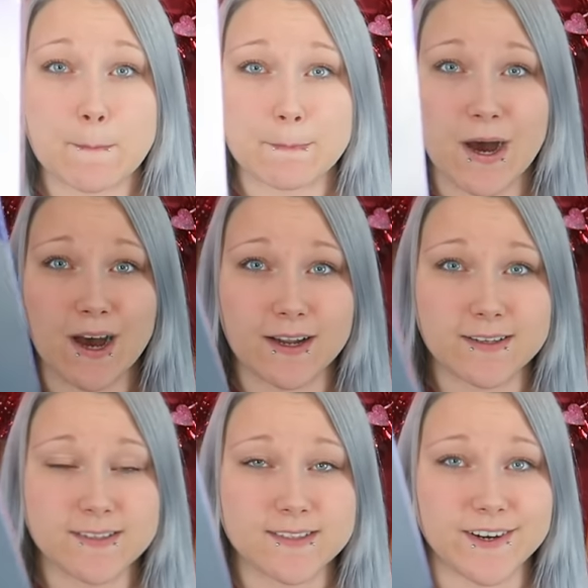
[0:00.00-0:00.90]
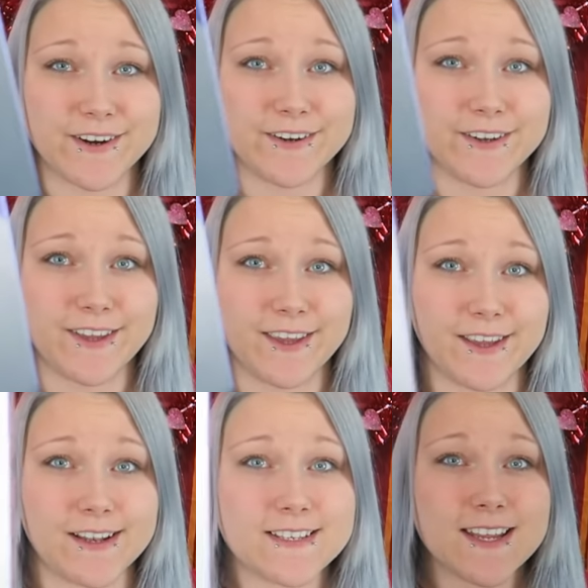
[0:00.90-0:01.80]
mod starter
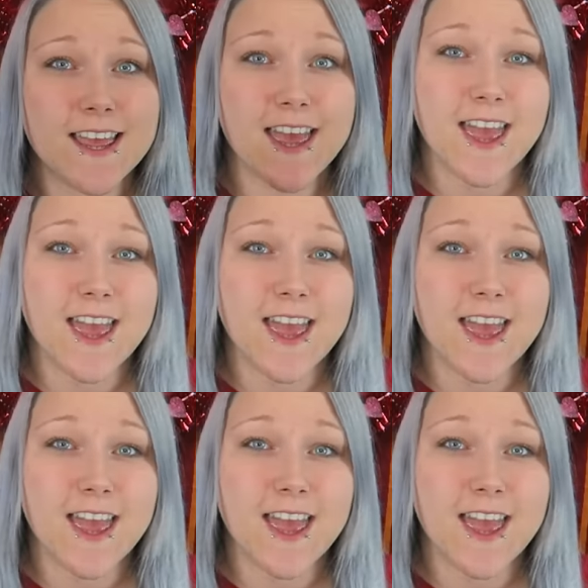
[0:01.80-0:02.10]
kit.